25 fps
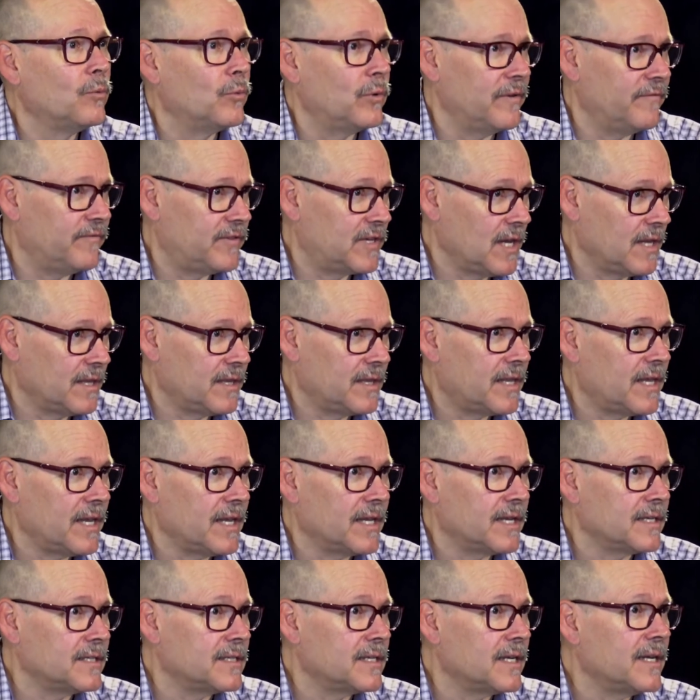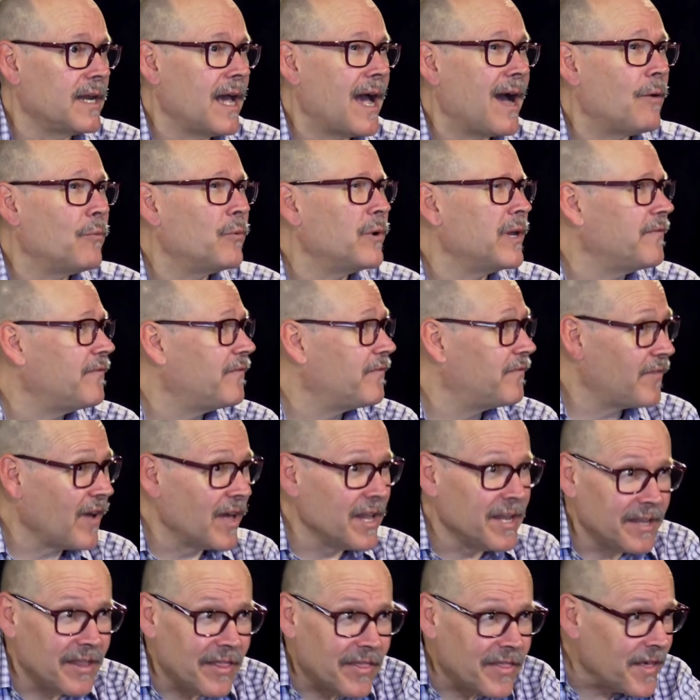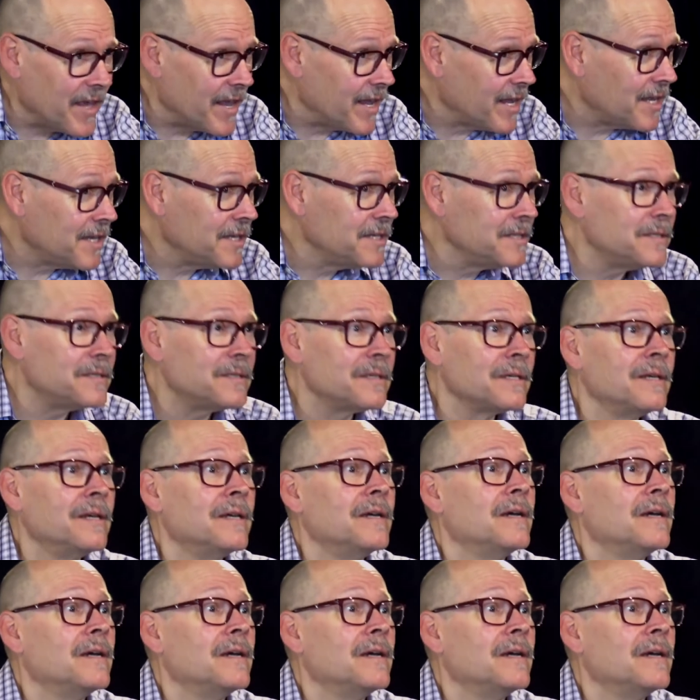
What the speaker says: we've done things and how we fund things,